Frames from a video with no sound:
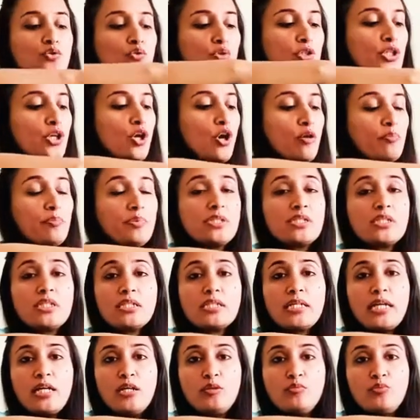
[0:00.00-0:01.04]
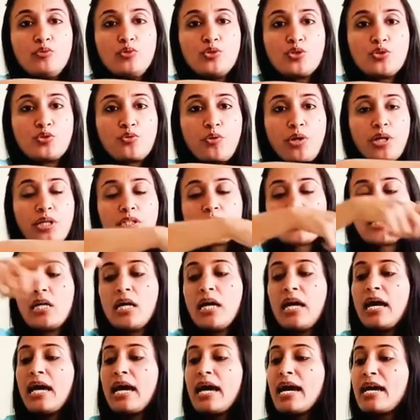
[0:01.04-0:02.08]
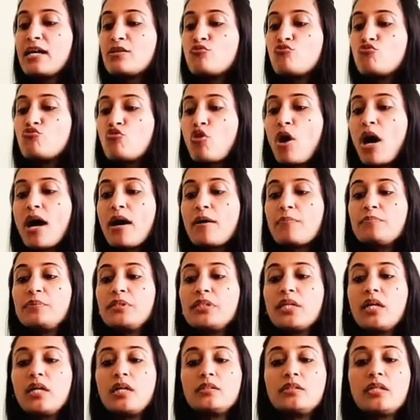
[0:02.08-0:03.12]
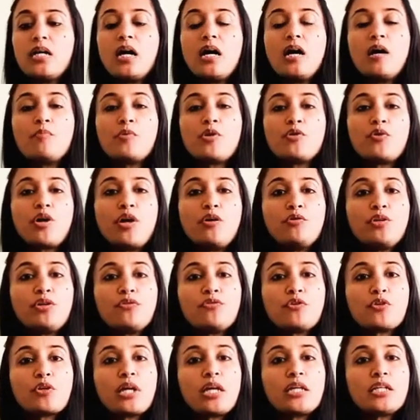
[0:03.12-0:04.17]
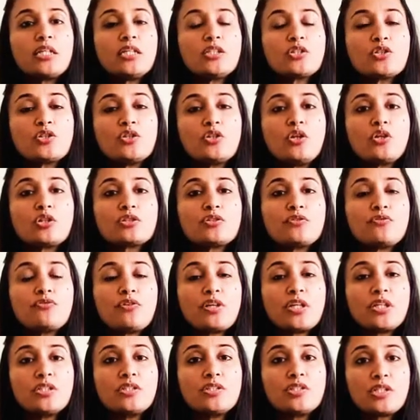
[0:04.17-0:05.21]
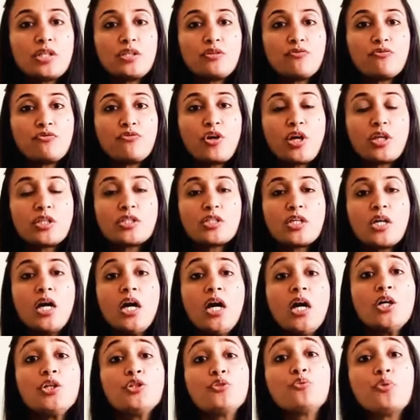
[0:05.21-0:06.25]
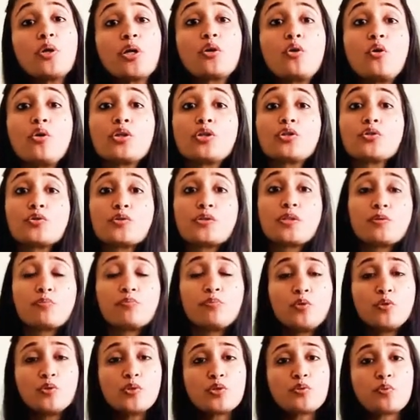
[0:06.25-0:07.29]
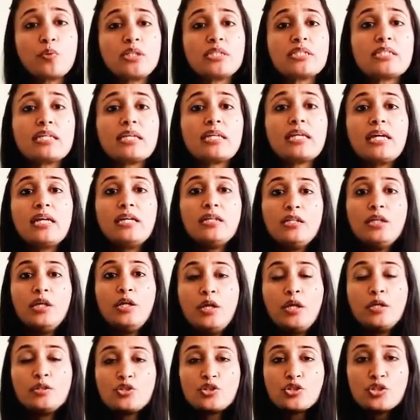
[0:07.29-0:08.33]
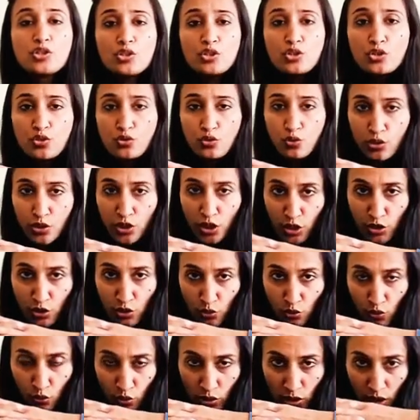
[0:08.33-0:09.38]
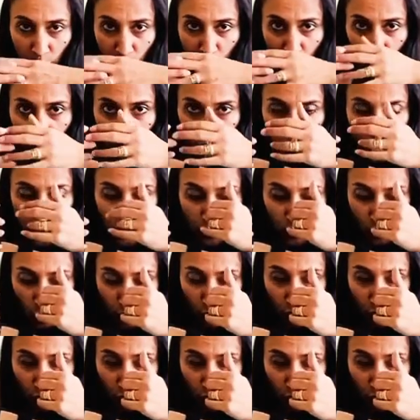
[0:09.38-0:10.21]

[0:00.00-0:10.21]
the opposite elbow joint and wrap the other arm around. If you can, interlock the fingers in front. You are on your sit bones once again. Just ensure that you don't come into this sort of